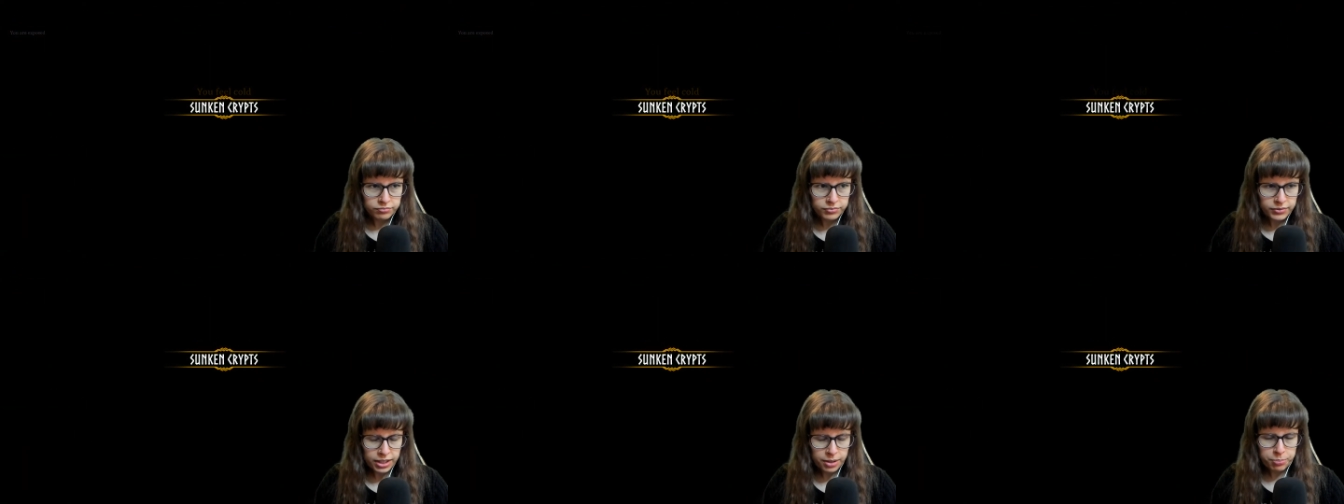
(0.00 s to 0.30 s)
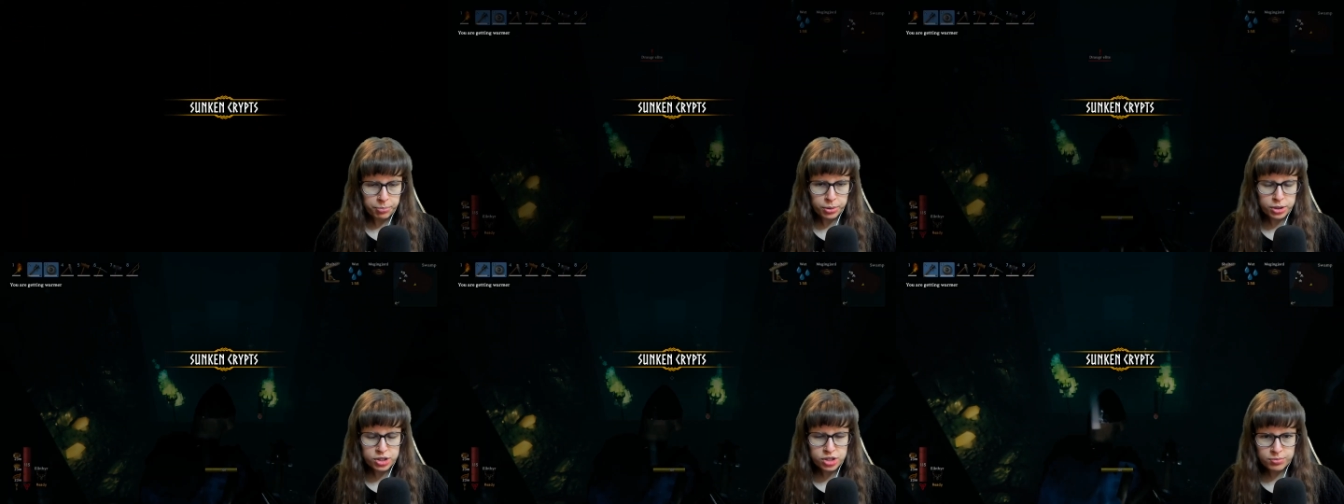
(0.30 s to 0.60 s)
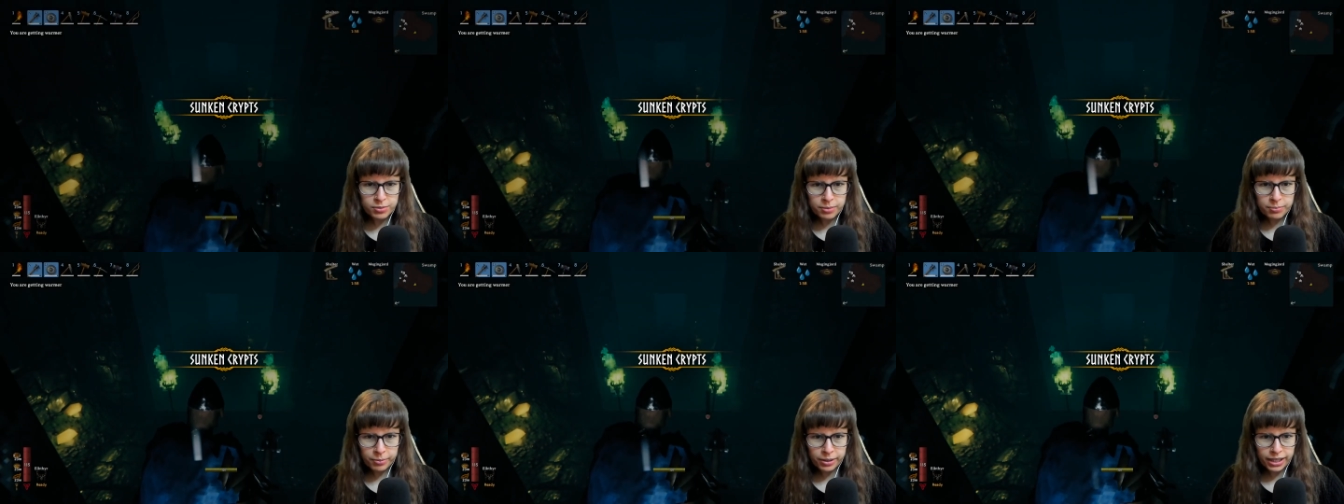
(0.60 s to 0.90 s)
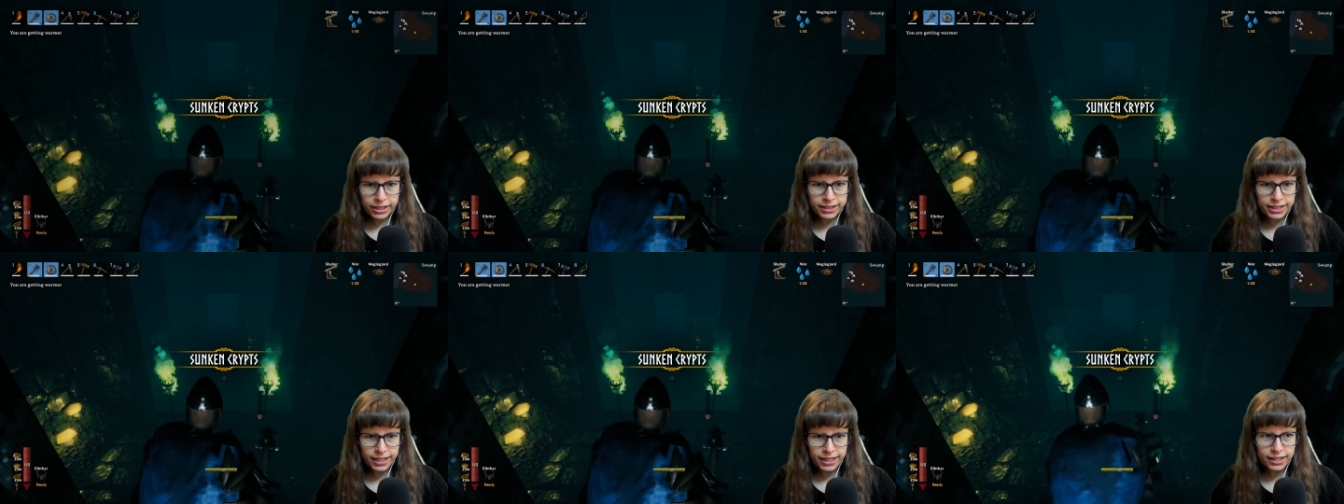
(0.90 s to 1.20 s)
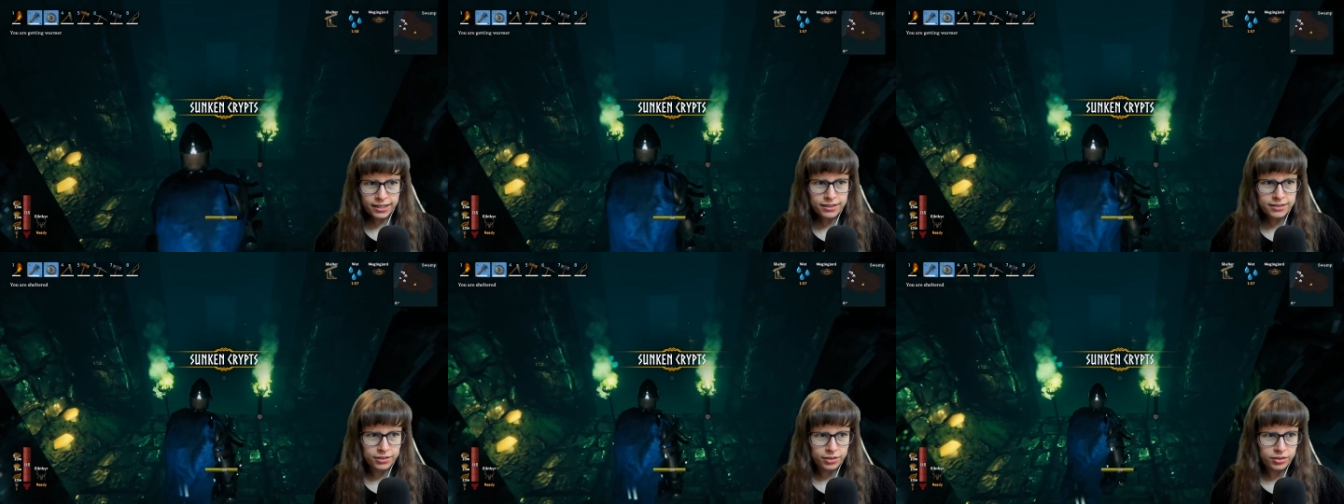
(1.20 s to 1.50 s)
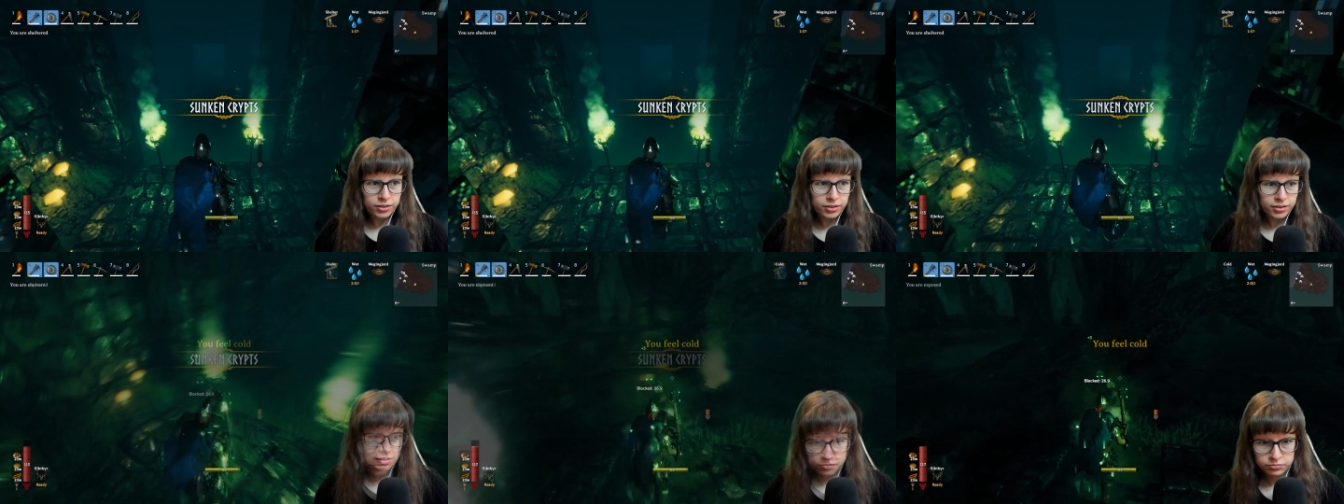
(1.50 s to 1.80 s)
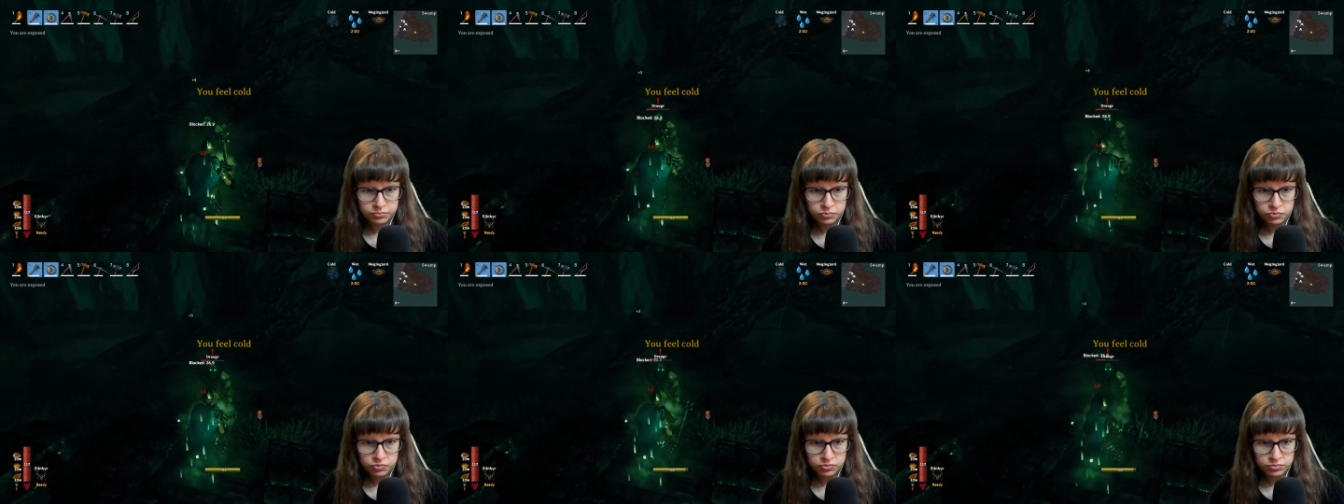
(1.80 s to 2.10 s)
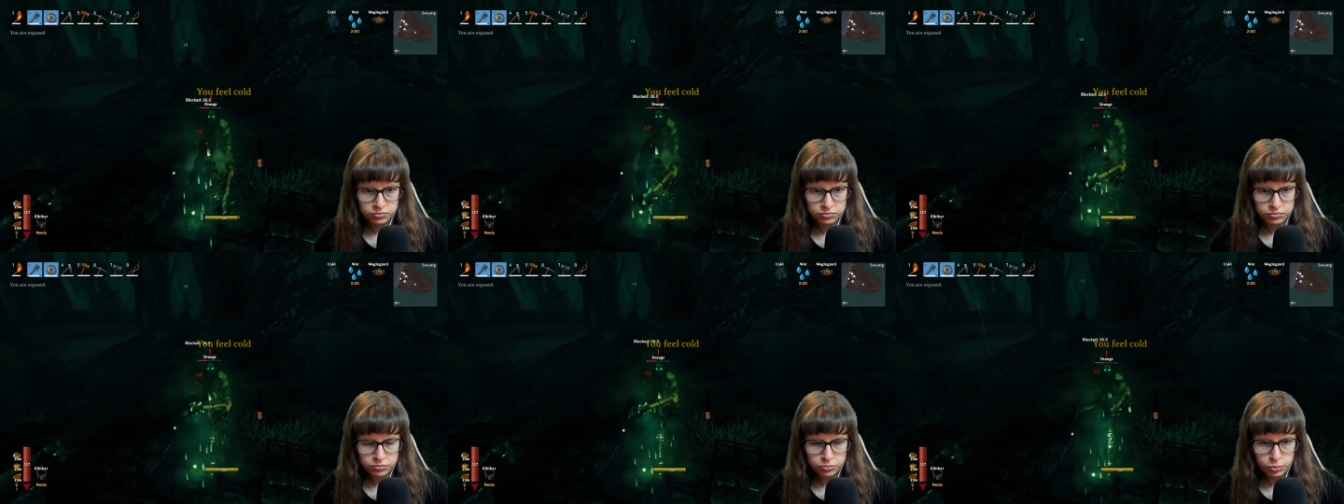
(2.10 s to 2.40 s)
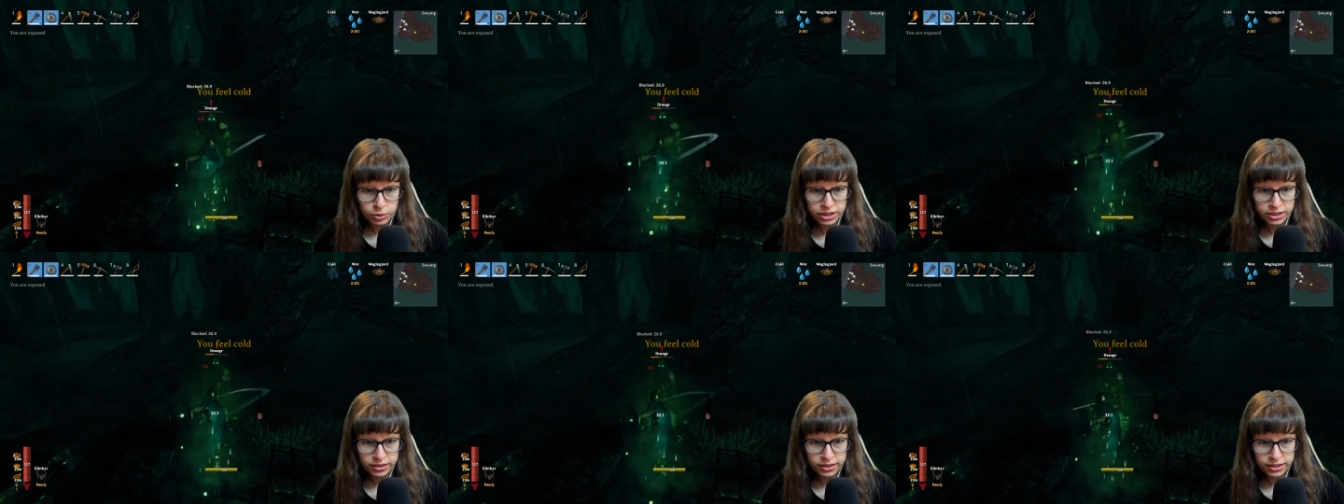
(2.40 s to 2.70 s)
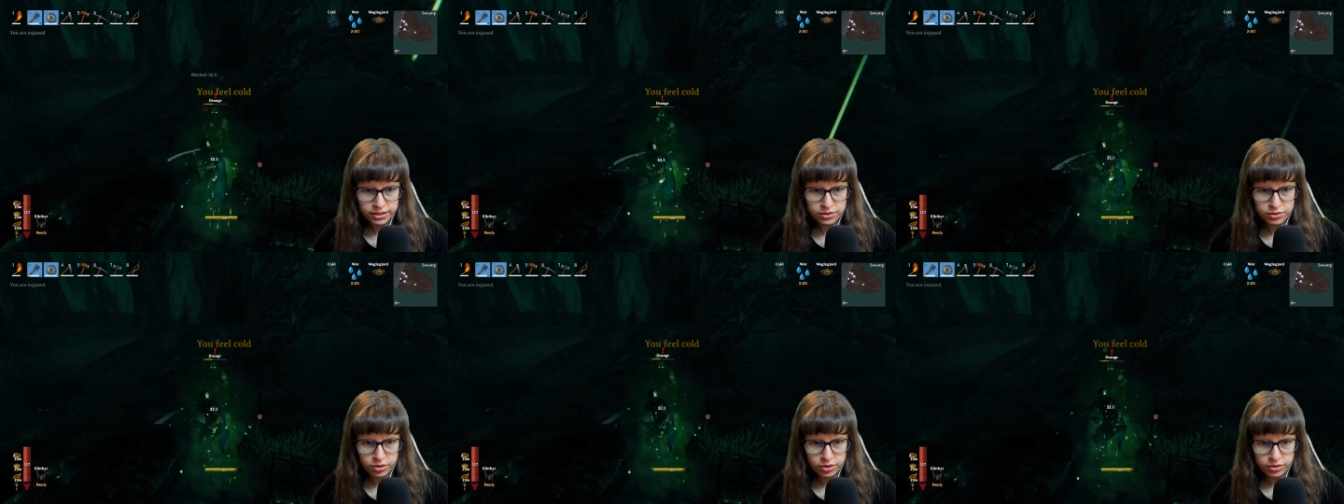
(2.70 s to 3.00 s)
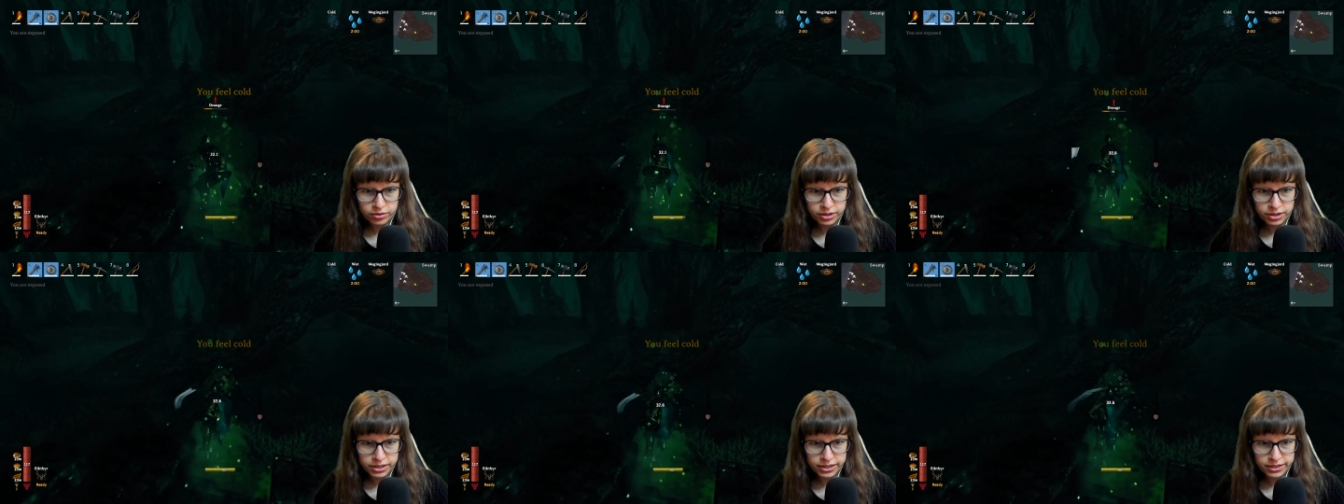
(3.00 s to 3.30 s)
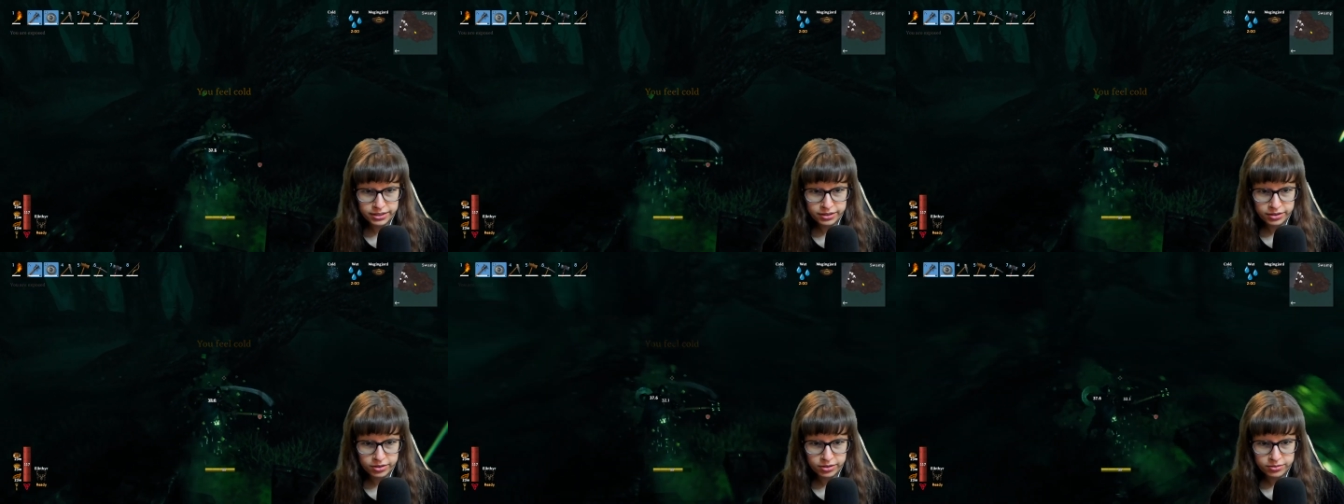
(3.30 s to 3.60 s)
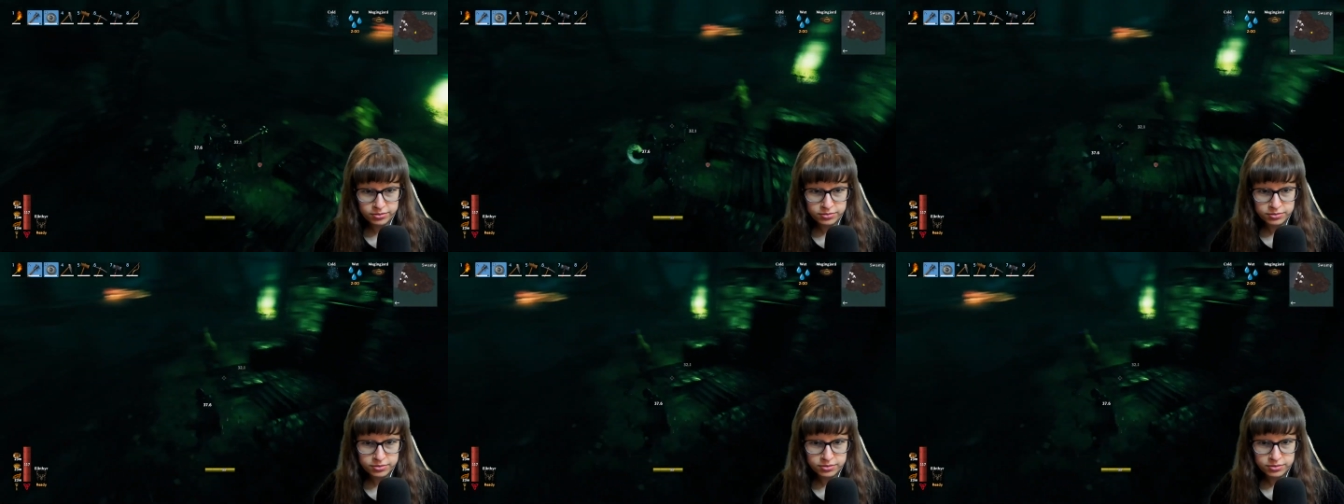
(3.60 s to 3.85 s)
He pushed me back in! Where did that Draugr Elite go?